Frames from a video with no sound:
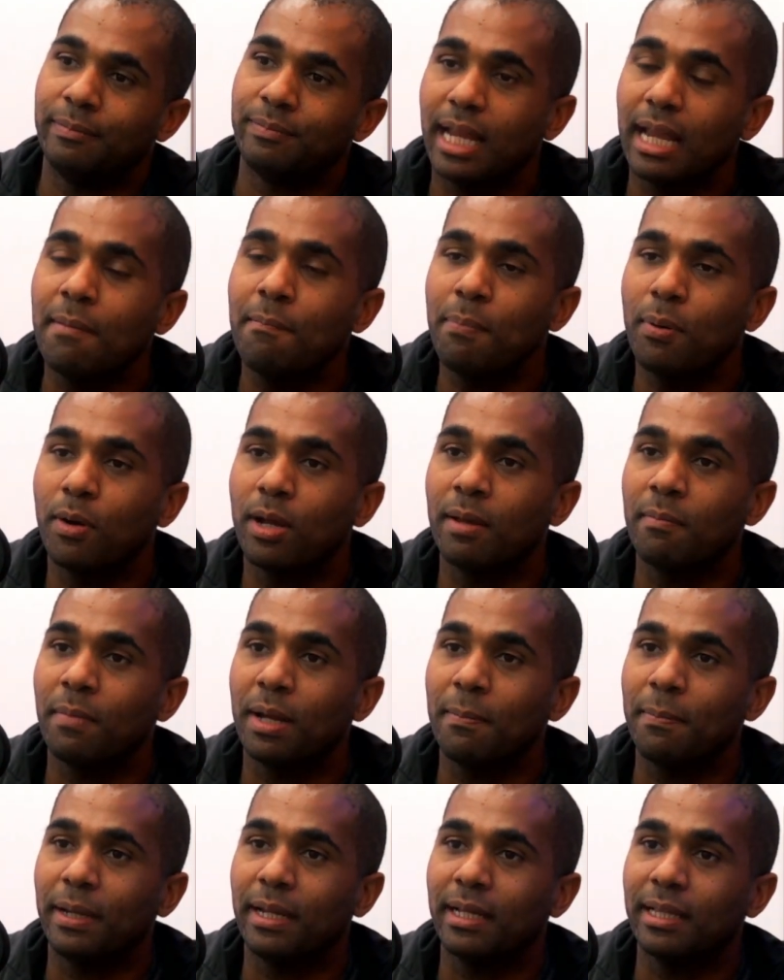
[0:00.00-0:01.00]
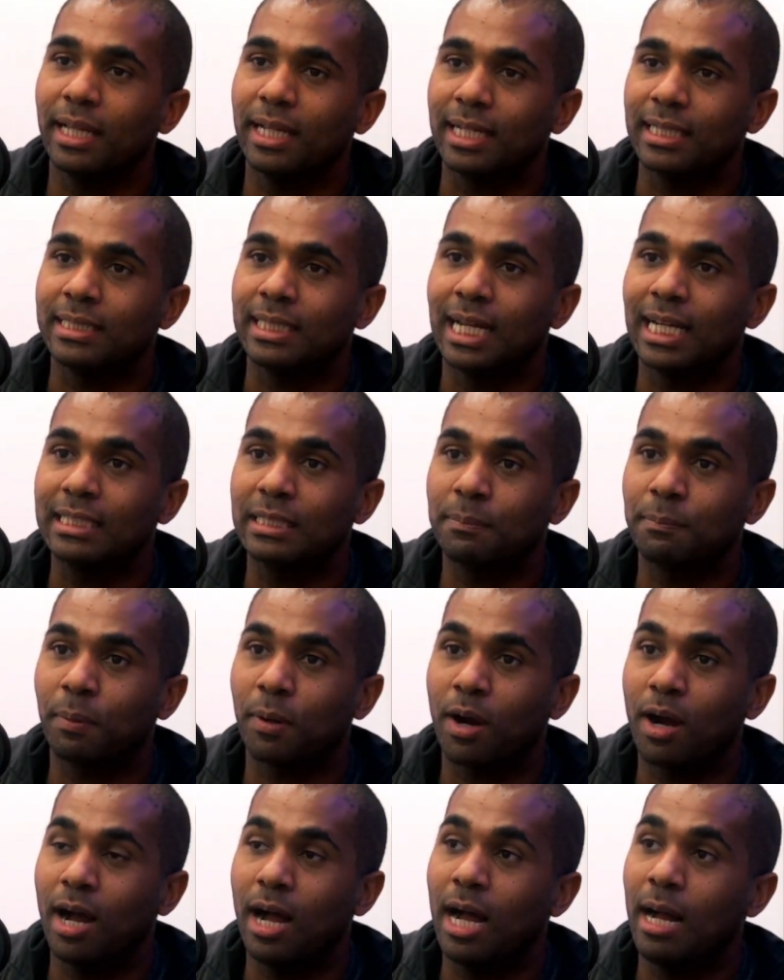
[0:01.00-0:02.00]
input might be like a text
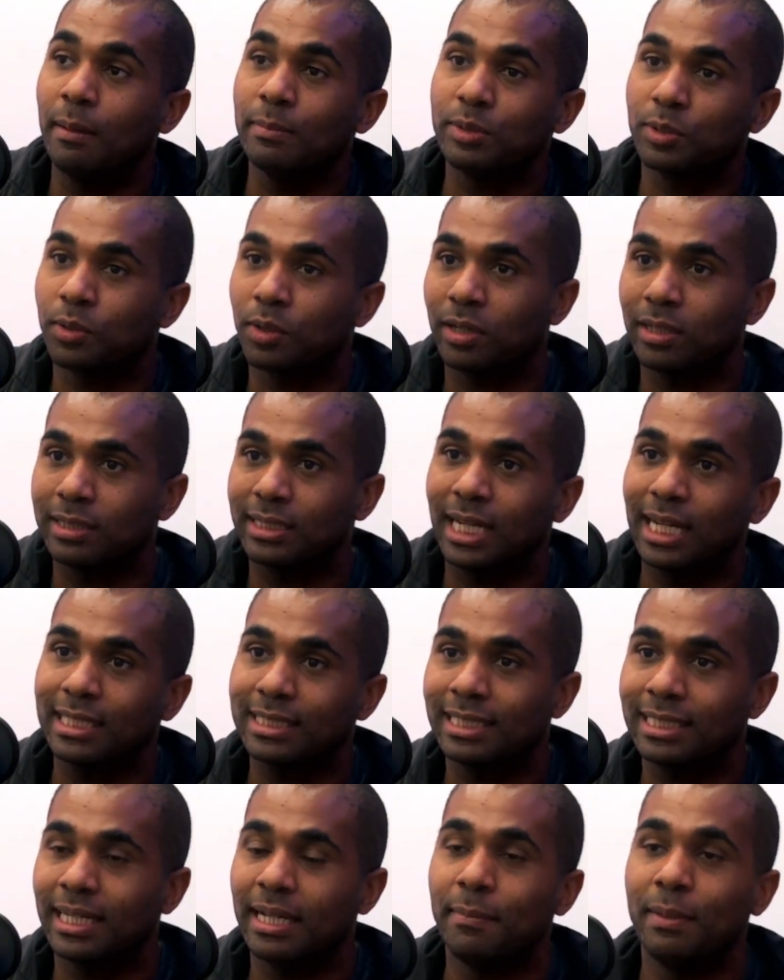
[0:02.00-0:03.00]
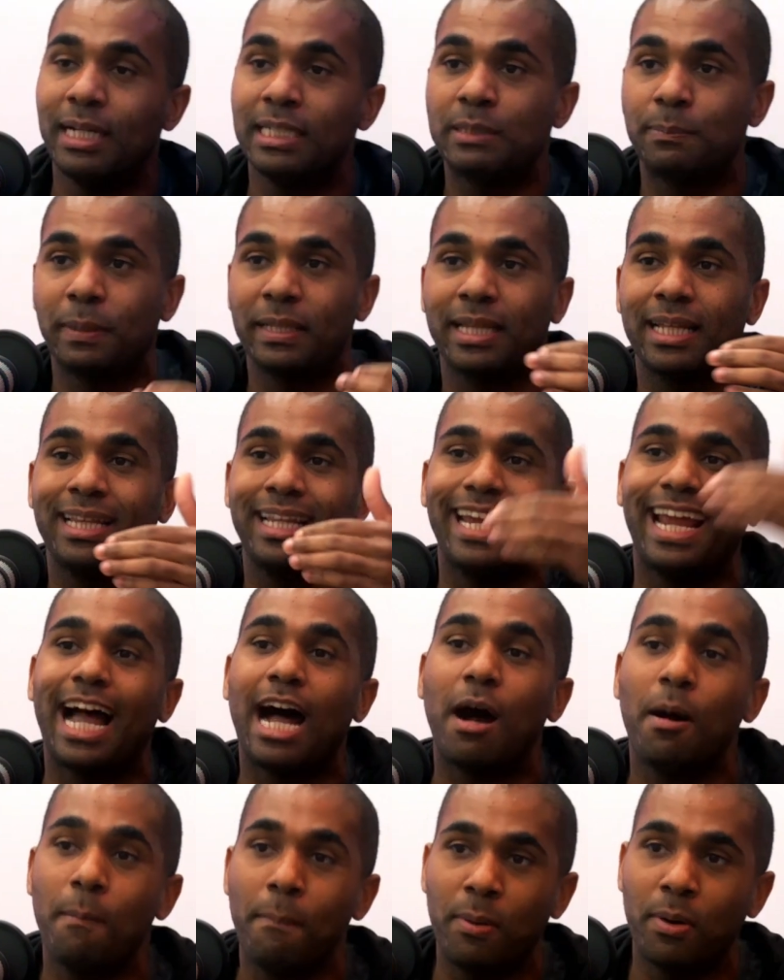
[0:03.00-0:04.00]
prompt or text and image, but then the
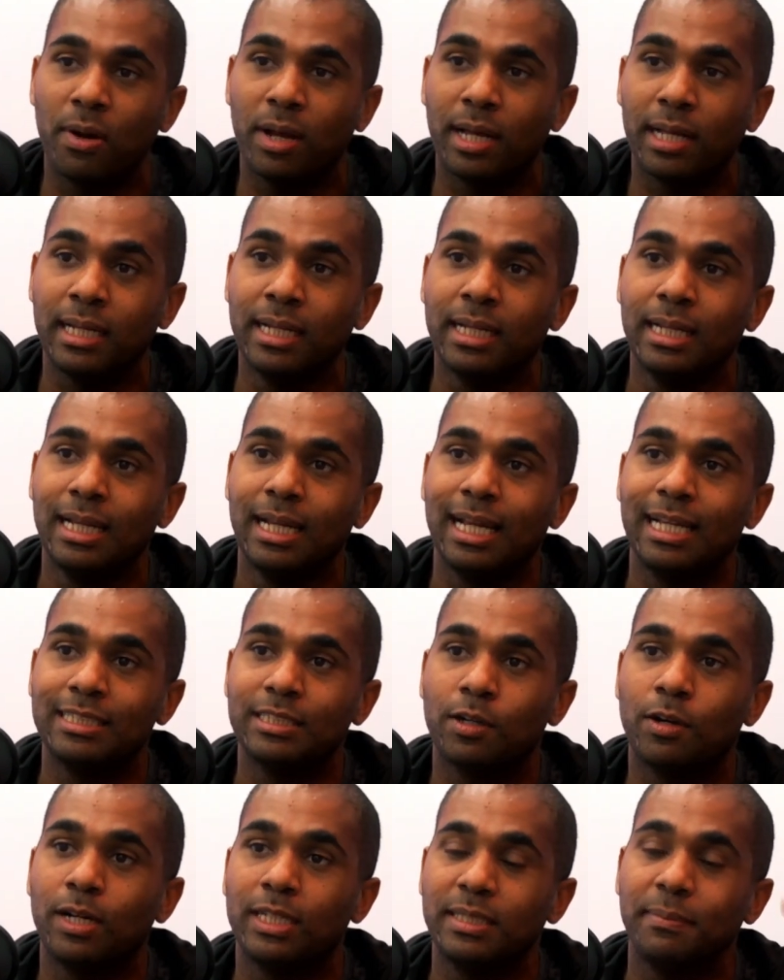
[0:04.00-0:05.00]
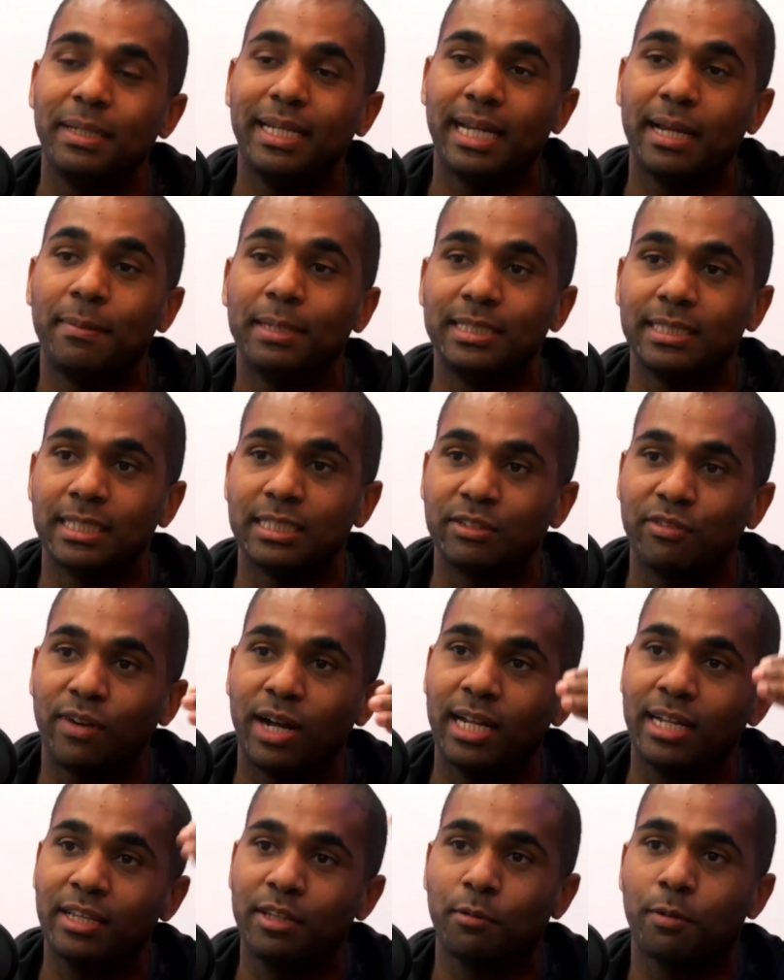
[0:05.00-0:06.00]
output is going to be images,
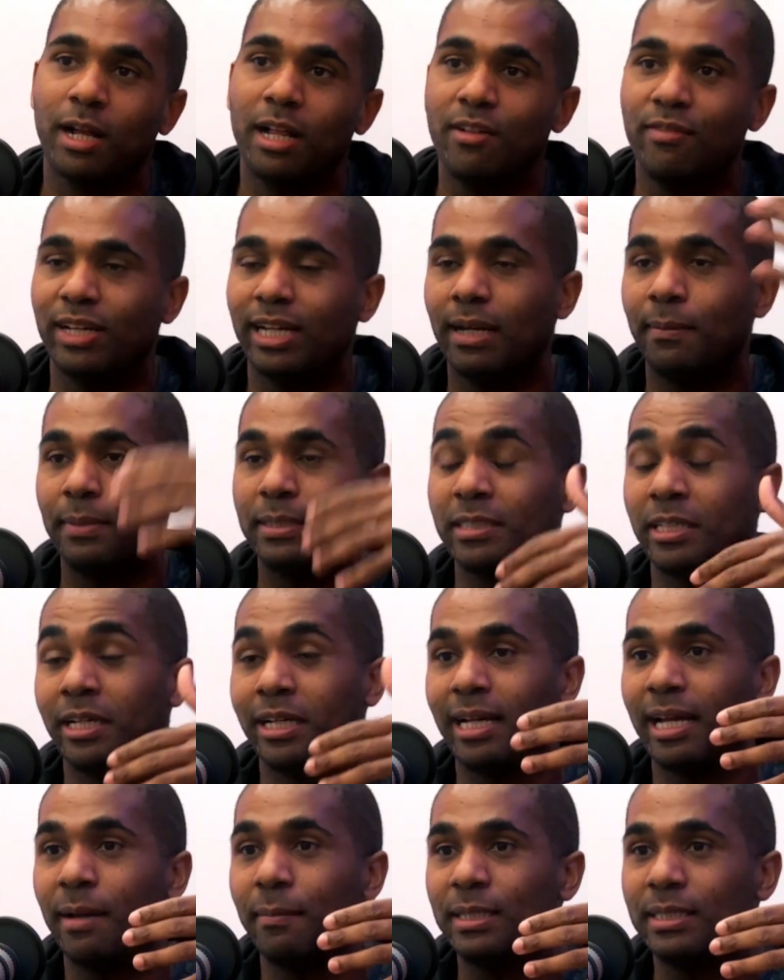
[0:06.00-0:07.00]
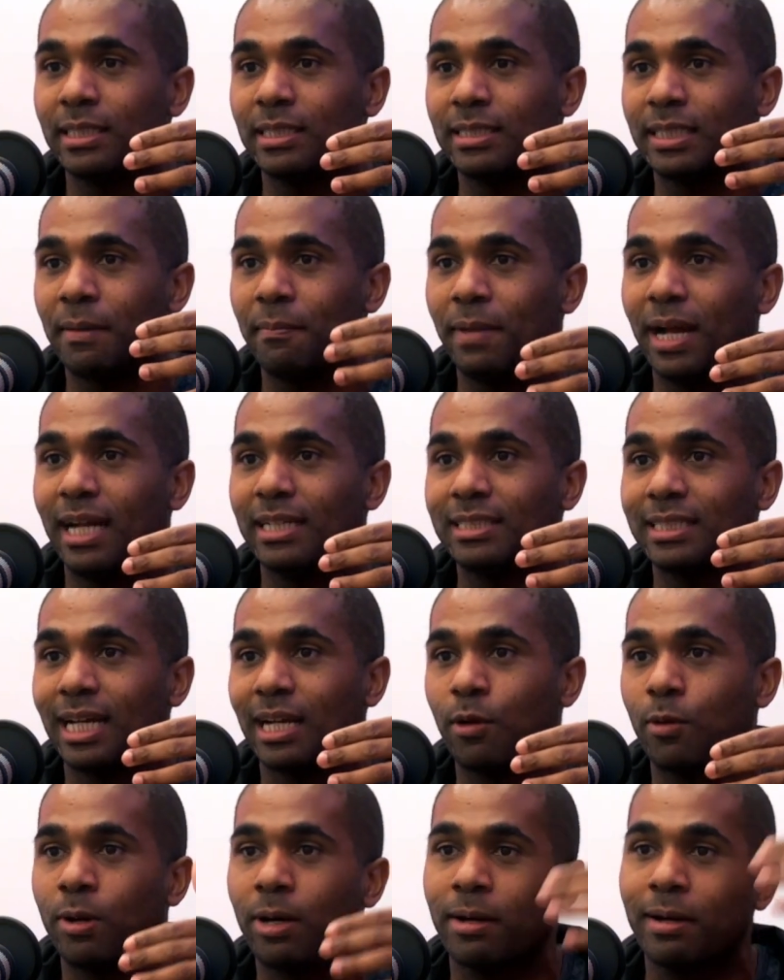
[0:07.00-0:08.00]
finding the relevant images that match that
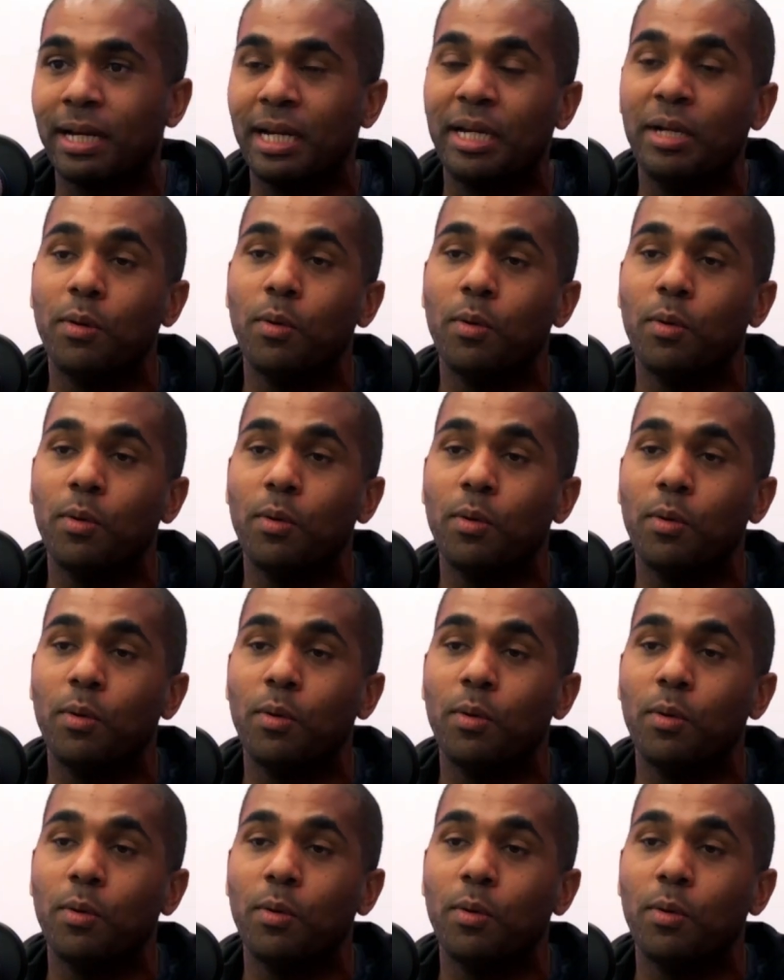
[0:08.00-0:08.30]
query,